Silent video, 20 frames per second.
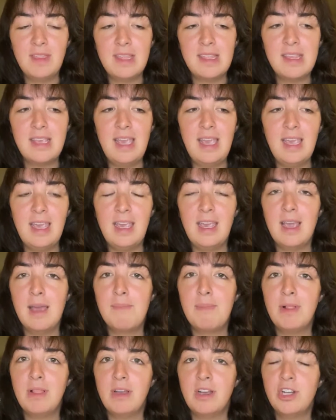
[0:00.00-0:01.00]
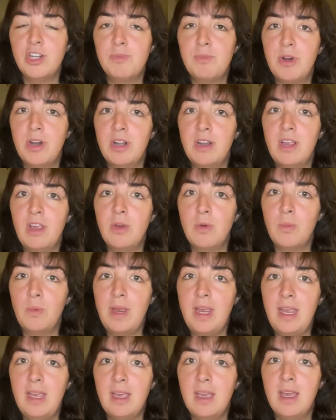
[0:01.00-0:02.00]
that's taking up a large part of your
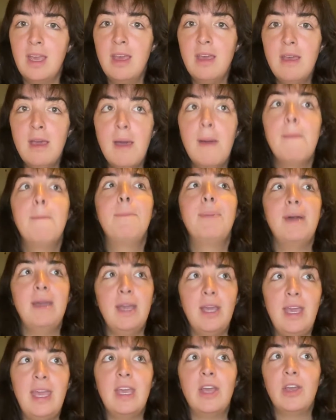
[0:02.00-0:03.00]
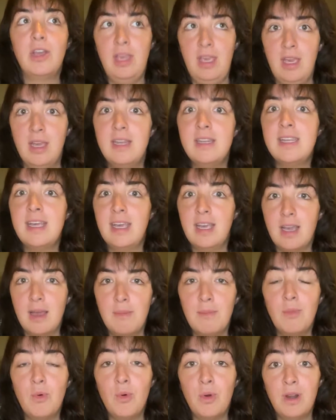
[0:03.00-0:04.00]
week, but it can take
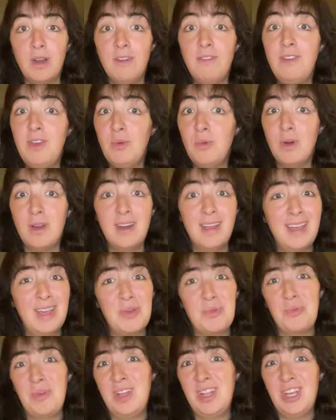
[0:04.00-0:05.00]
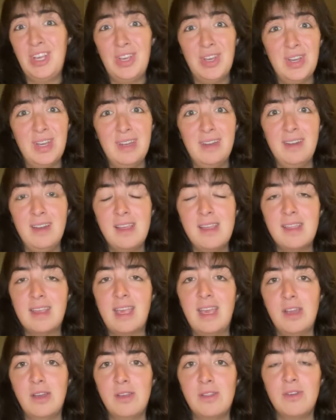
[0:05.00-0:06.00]
up more if you want to get really good.
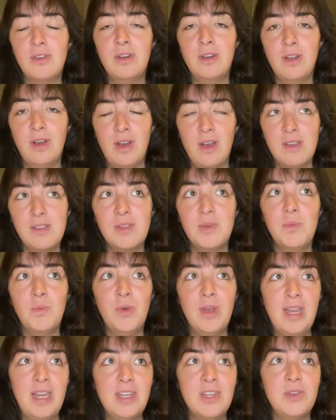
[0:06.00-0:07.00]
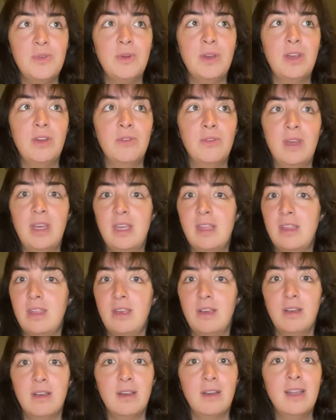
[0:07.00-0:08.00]
Scales are an awesome way to increase
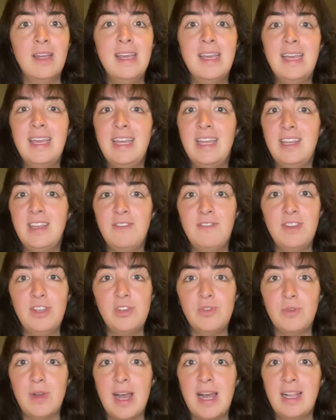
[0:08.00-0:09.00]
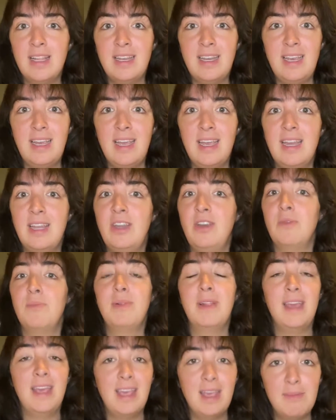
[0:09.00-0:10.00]
your individuality and your
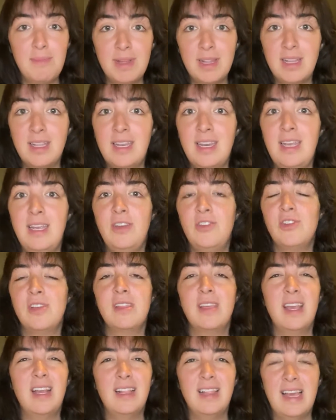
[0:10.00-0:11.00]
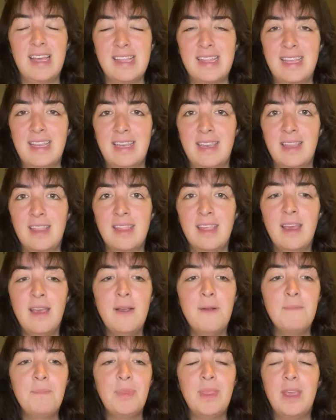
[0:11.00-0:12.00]
playing ability, just like lessons.
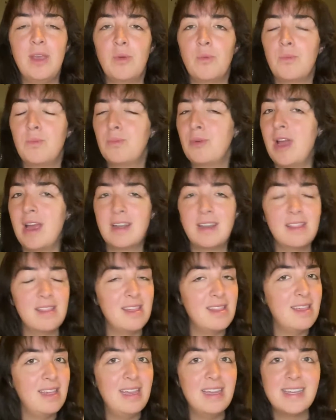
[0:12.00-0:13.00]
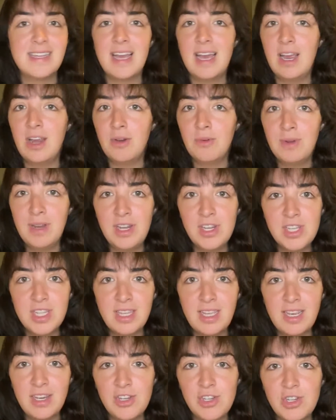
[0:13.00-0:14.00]
It practices the entire range of
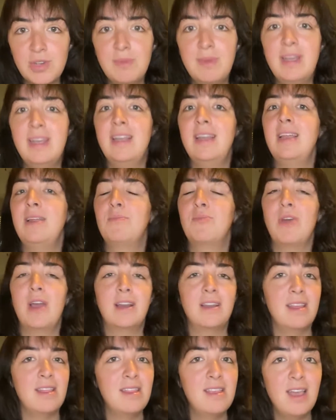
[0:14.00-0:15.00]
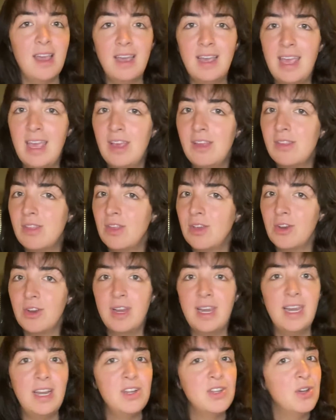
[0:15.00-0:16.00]
the instrument. It practices tonguing,
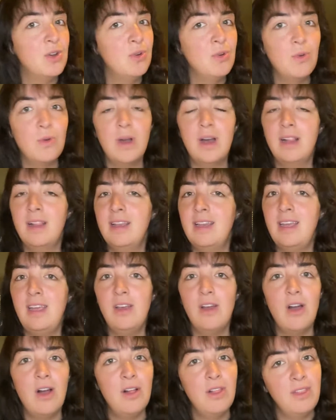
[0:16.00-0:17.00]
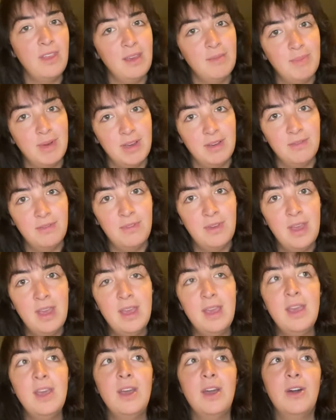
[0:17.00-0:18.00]
slurring, tone quality, all the above.
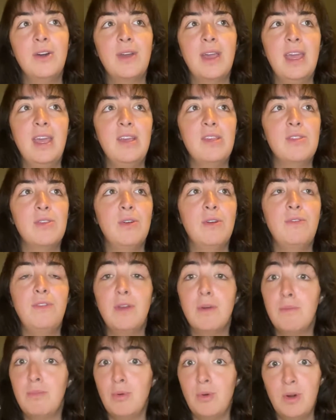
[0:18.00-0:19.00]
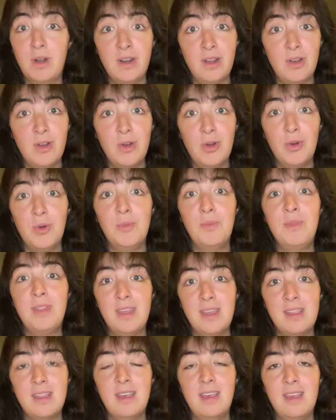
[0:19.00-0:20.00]
Okay, so if you're bored at home,
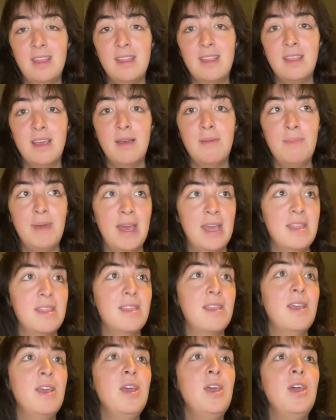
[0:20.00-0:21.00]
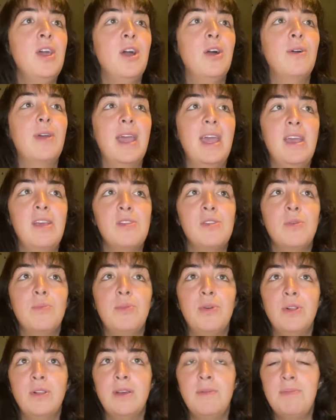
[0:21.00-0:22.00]
this is the best. Okay, so
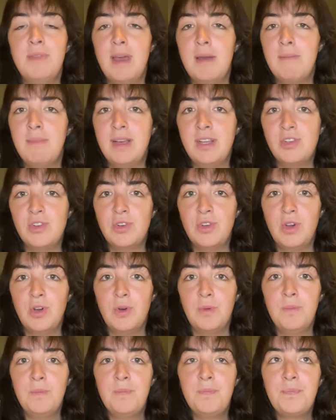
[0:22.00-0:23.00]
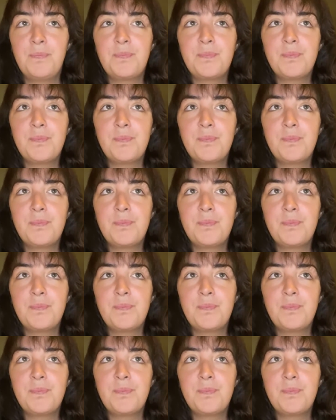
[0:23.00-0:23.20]
pull up that metronome